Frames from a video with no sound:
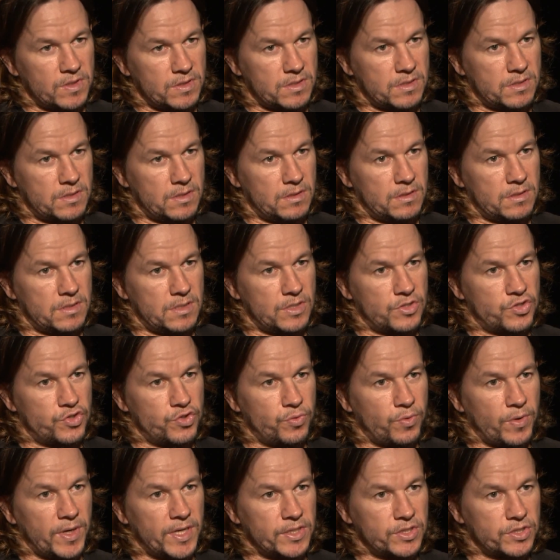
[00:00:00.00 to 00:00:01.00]
this
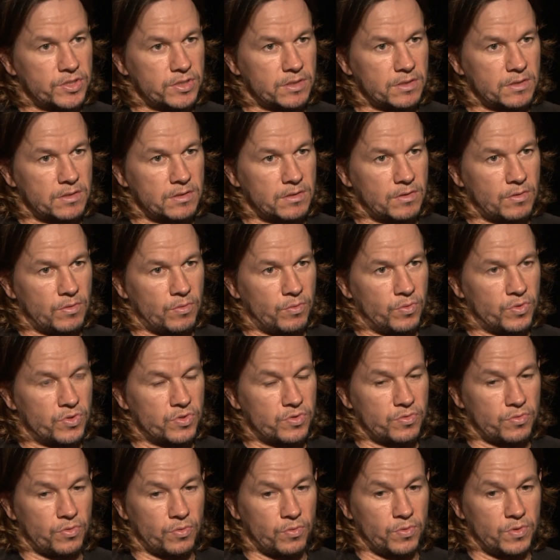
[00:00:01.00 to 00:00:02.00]
situation
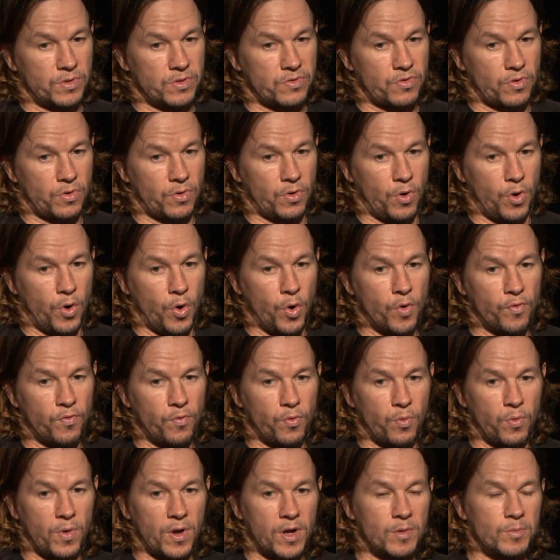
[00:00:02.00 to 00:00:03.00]
was was
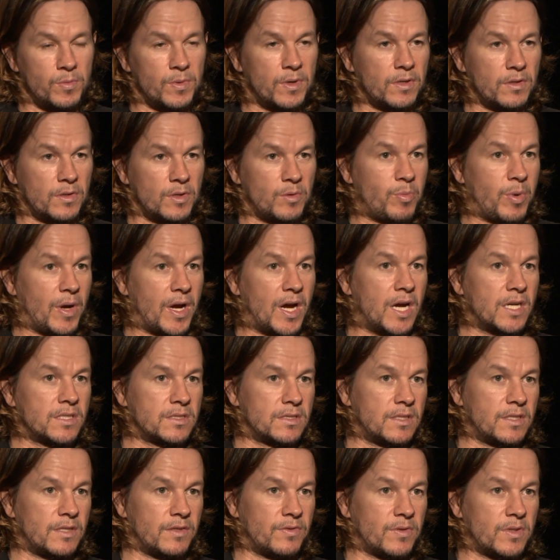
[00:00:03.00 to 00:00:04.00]
overwhelmingly
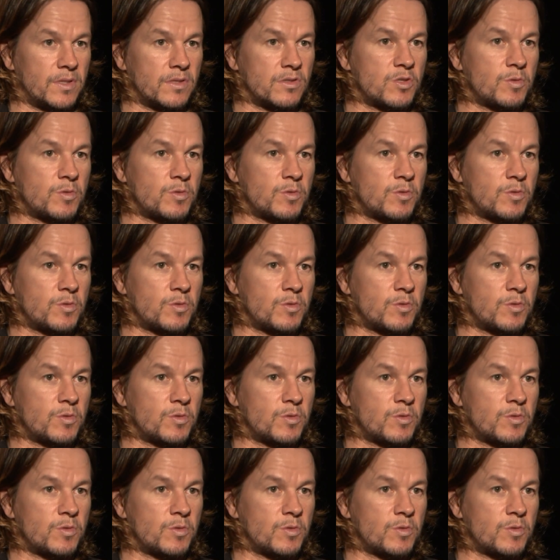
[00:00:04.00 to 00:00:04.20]
positive and